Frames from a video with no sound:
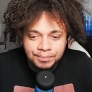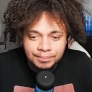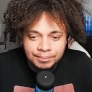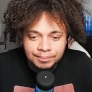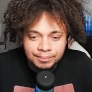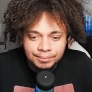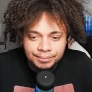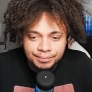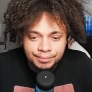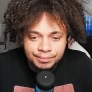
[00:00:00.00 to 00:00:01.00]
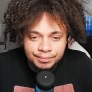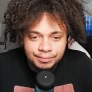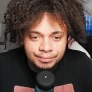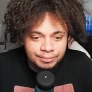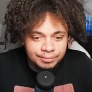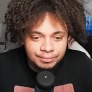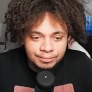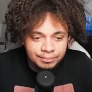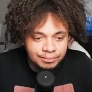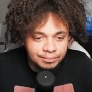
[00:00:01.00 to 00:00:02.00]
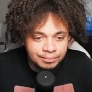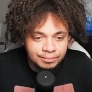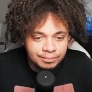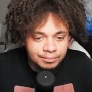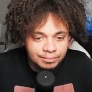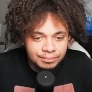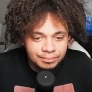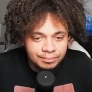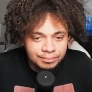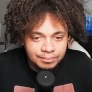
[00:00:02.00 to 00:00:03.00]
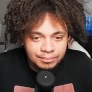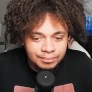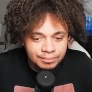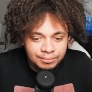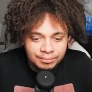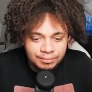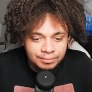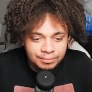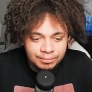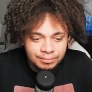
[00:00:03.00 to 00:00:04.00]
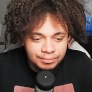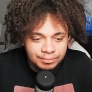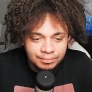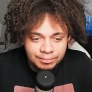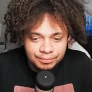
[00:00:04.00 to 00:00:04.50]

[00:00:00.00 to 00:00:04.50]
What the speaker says: (no one is talking)